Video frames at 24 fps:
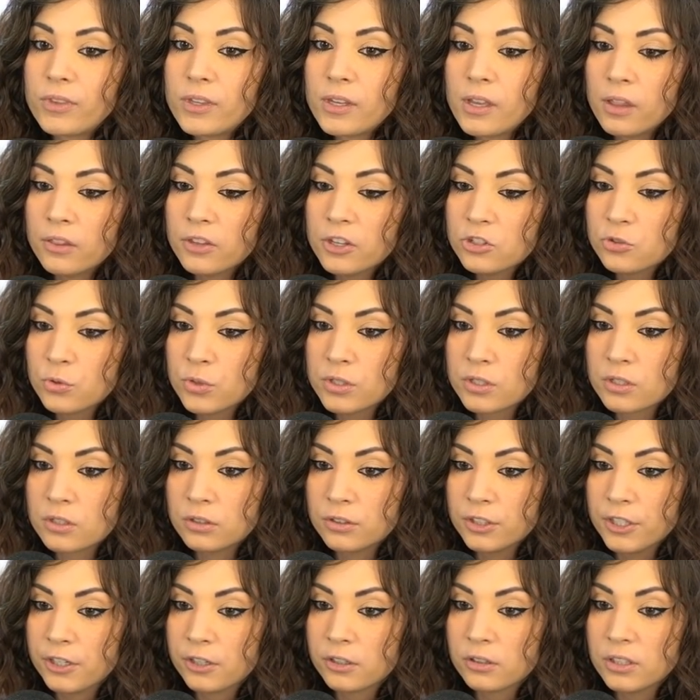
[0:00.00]
This was
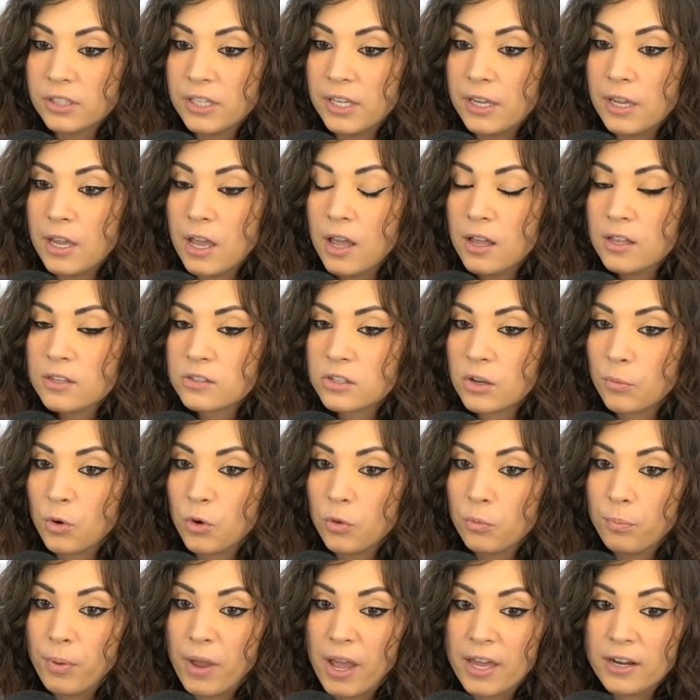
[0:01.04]
clearly someone
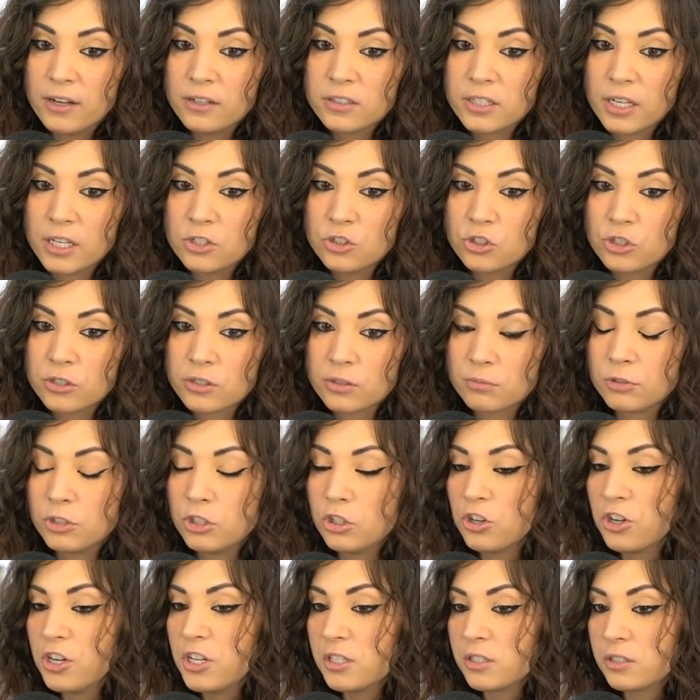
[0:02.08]
with bad intentions. I'm
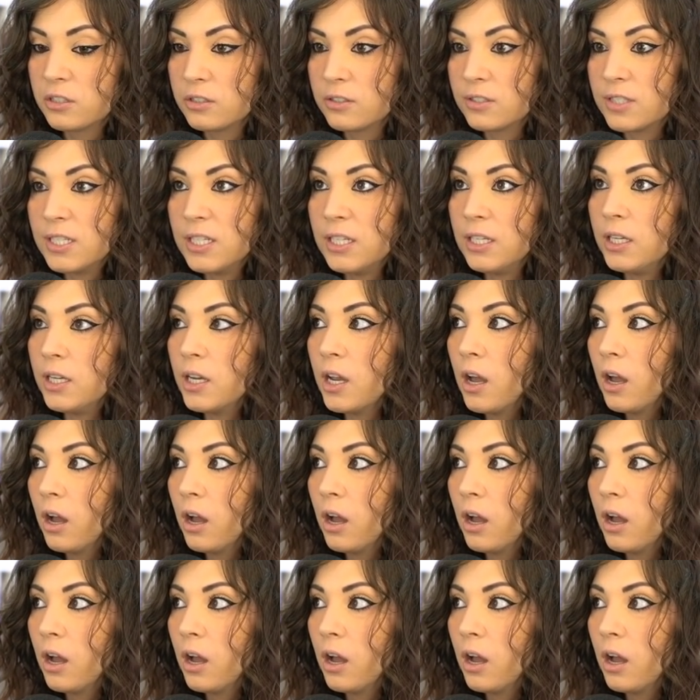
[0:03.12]
curious to see